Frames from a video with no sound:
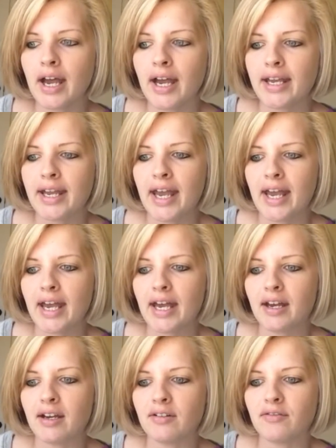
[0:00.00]

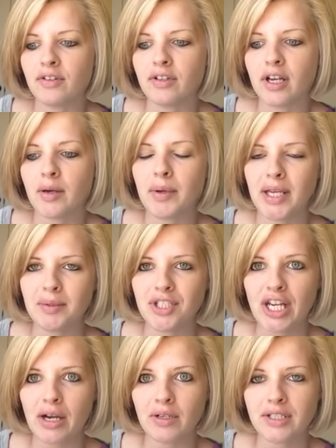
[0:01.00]
have a baby
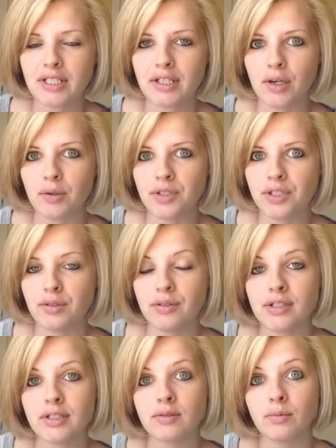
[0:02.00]
shower to go to
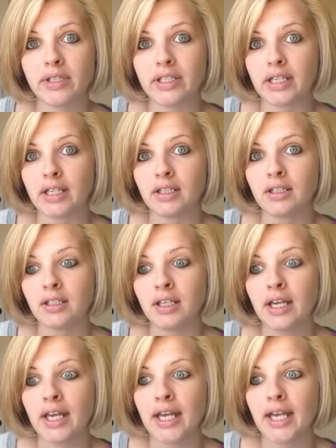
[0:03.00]
this weekend,
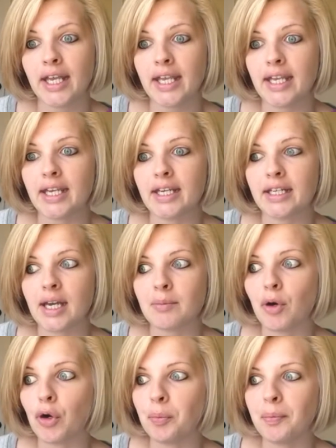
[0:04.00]
and
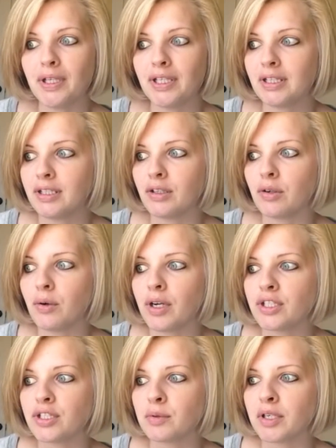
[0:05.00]
I'm hoping,
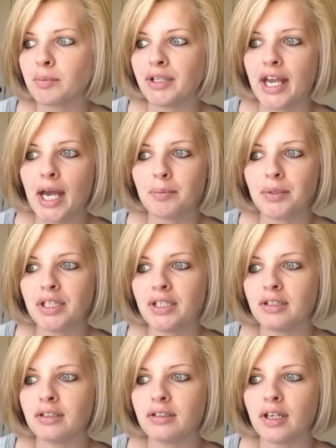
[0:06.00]
I just want to be
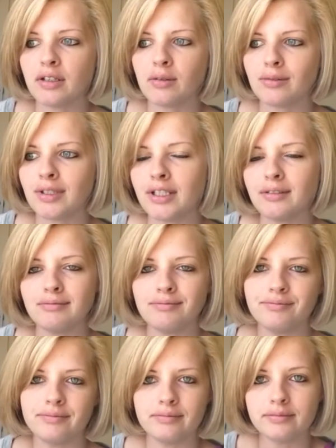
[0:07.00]
happy and I don't want to
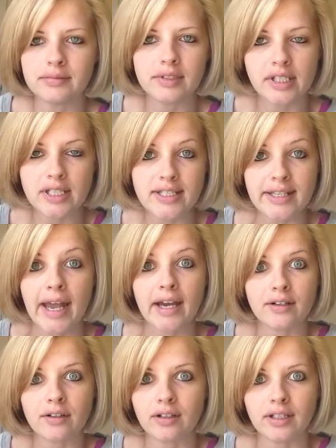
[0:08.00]
get
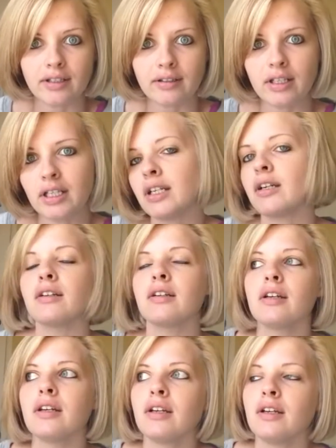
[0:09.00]
sad or anything.
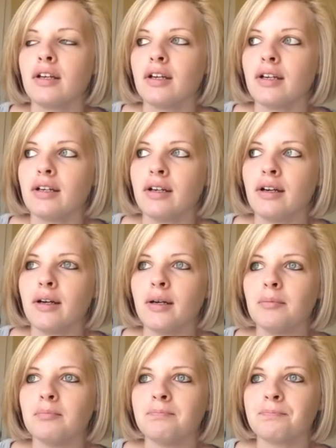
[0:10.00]

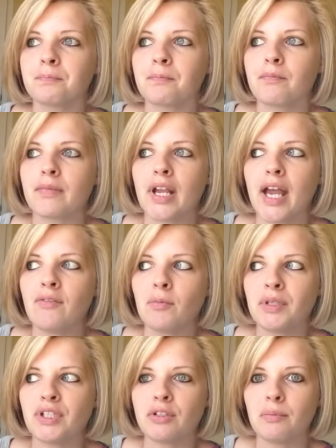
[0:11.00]
I
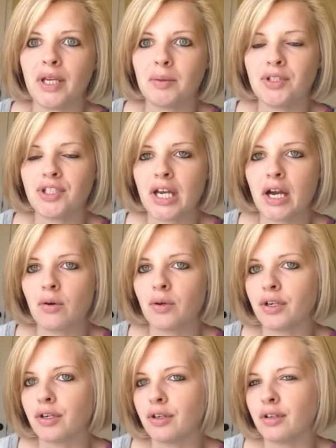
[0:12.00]
haven't been to a baby
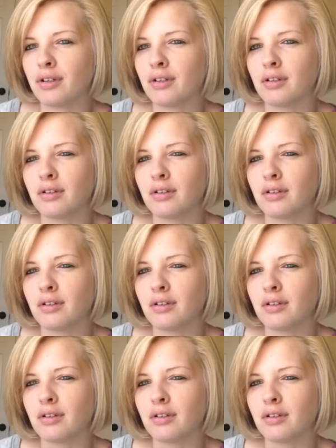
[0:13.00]
shower